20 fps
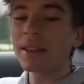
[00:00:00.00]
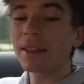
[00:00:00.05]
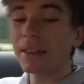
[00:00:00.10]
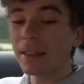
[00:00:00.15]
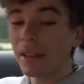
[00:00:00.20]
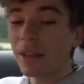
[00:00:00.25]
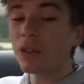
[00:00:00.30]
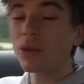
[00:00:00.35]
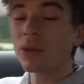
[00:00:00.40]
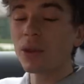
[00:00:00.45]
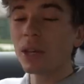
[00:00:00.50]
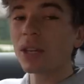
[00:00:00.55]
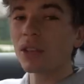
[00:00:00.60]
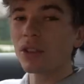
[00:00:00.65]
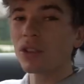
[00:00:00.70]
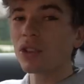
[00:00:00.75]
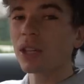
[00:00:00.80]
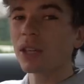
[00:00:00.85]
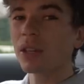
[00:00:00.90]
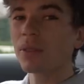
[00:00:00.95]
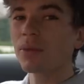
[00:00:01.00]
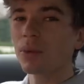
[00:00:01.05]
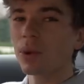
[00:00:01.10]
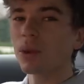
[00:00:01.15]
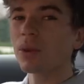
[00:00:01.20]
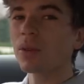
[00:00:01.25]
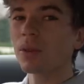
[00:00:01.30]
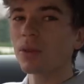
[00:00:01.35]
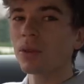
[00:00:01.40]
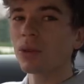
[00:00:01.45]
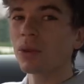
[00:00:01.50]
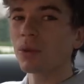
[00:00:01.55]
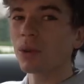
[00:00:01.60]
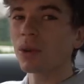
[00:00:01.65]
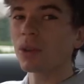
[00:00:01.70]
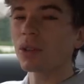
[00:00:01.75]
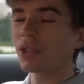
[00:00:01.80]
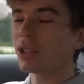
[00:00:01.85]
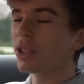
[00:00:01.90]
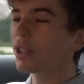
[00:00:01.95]
that you can achieve what you
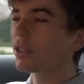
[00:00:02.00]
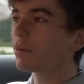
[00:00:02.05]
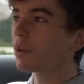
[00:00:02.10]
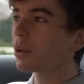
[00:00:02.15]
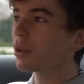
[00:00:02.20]
wanna achieve.